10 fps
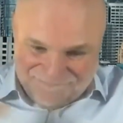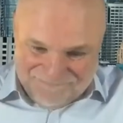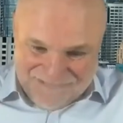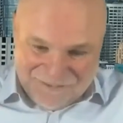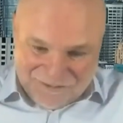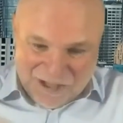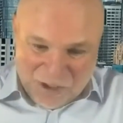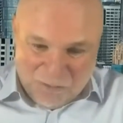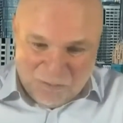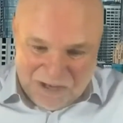
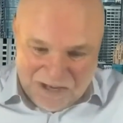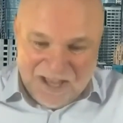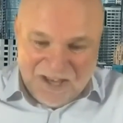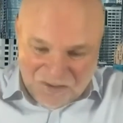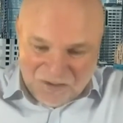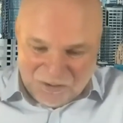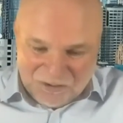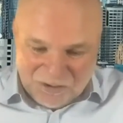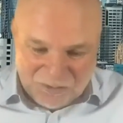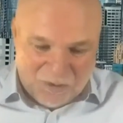interlingual mediation,
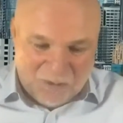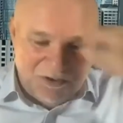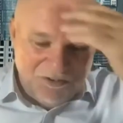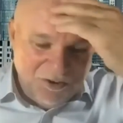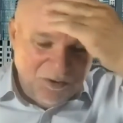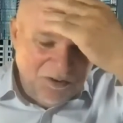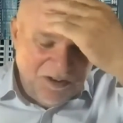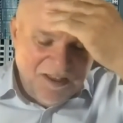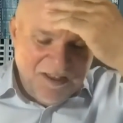which is what we do,